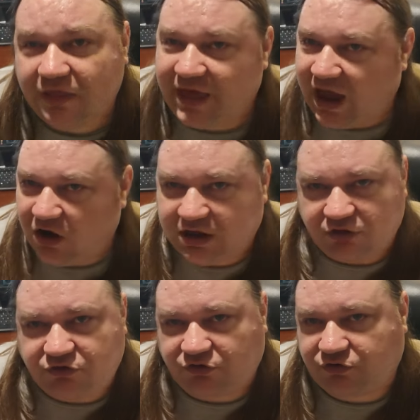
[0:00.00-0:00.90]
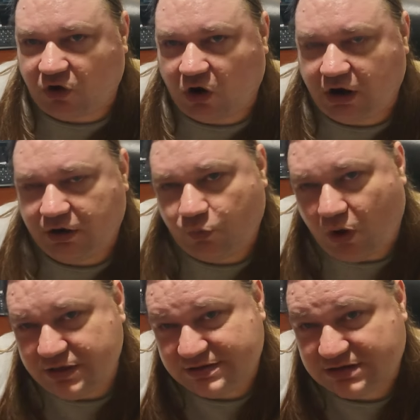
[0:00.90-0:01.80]
That'll get you started.
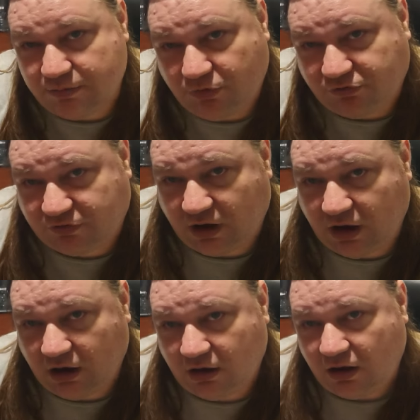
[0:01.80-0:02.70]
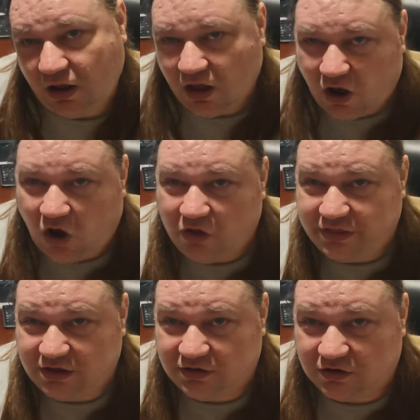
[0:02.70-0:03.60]
One cymbal stand.
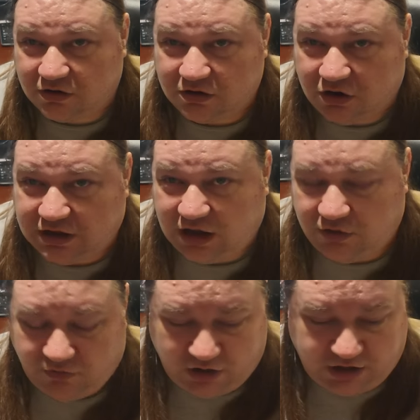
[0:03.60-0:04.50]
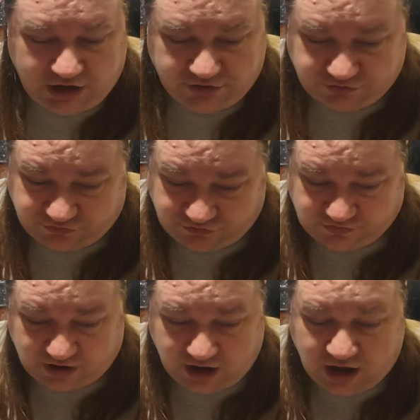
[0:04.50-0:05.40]
All your kid really needs is
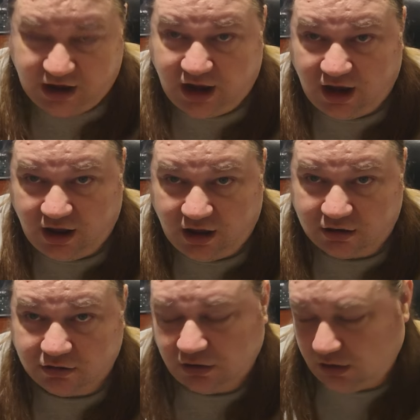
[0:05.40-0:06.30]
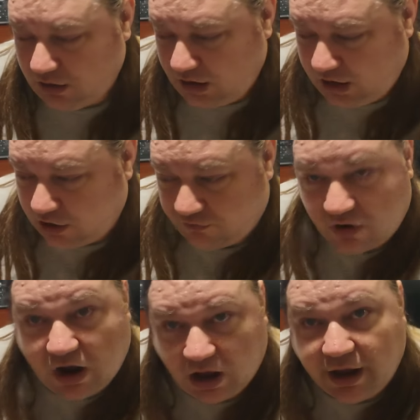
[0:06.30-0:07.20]
just a hi-hat and a
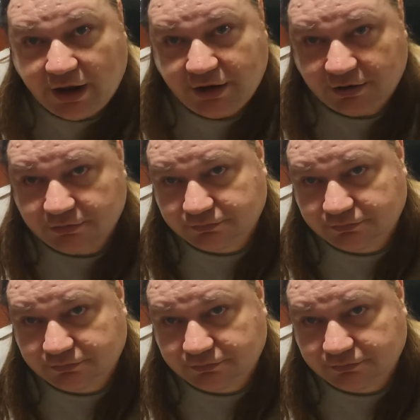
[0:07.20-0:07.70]
ride.